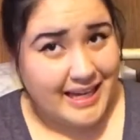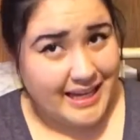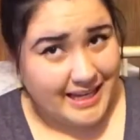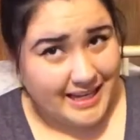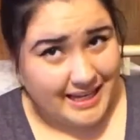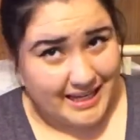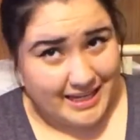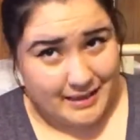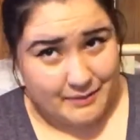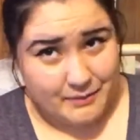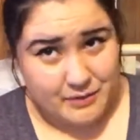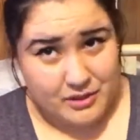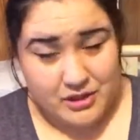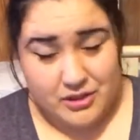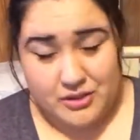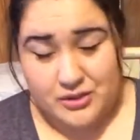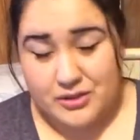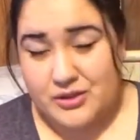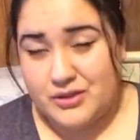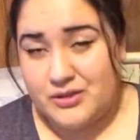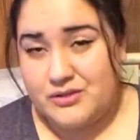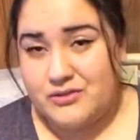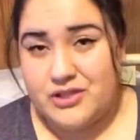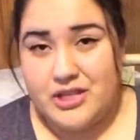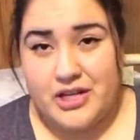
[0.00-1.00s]
and I'm
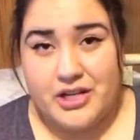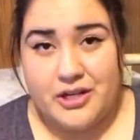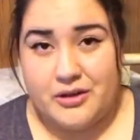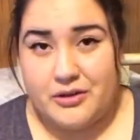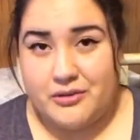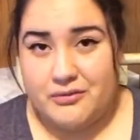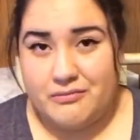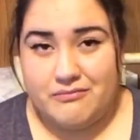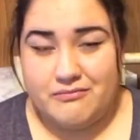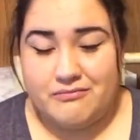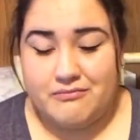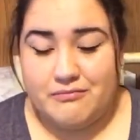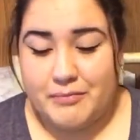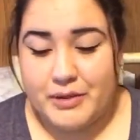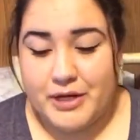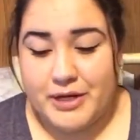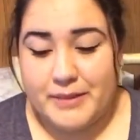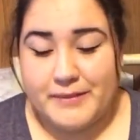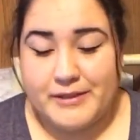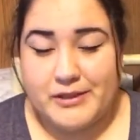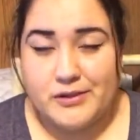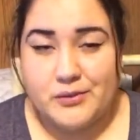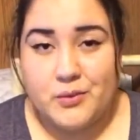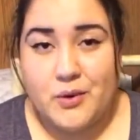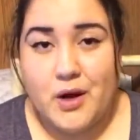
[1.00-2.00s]
just trying to pretty
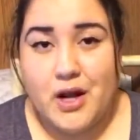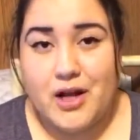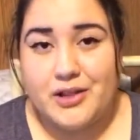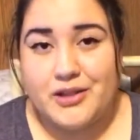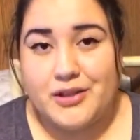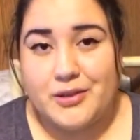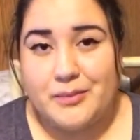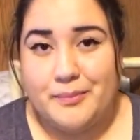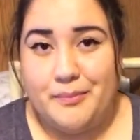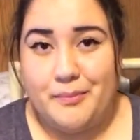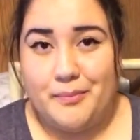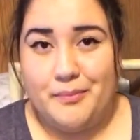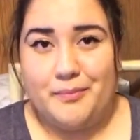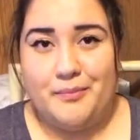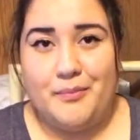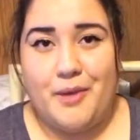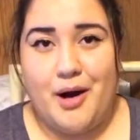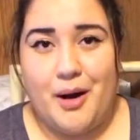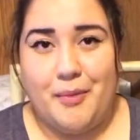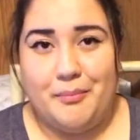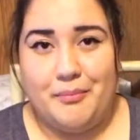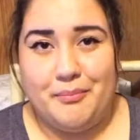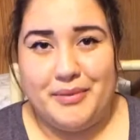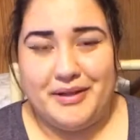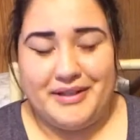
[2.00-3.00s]
much rock the
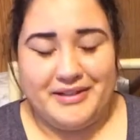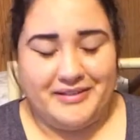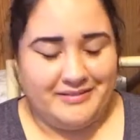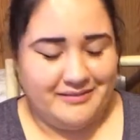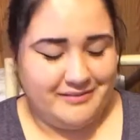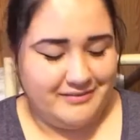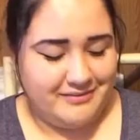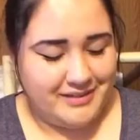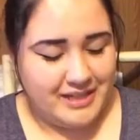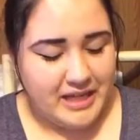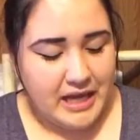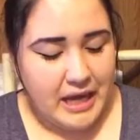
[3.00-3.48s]
mom bun.